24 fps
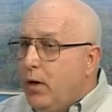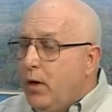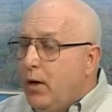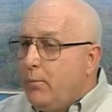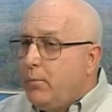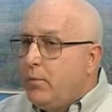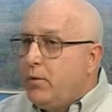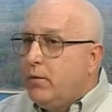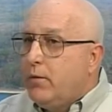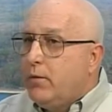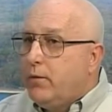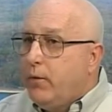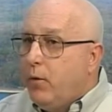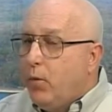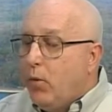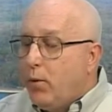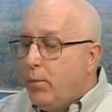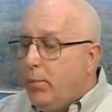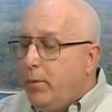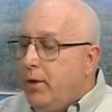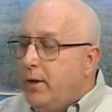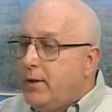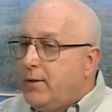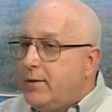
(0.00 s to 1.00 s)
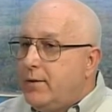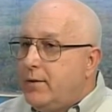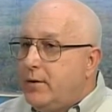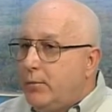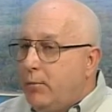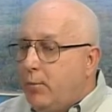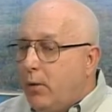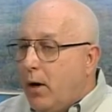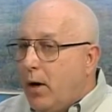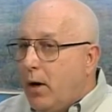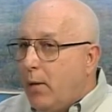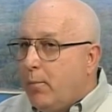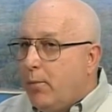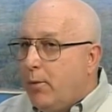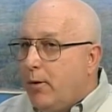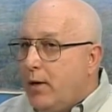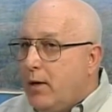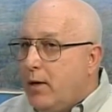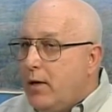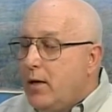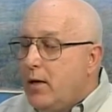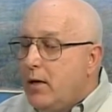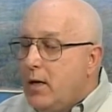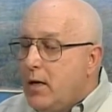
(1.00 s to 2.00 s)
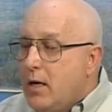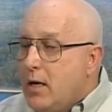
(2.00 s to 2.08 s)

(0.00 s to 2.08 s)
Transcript: up to 4 pieces of property,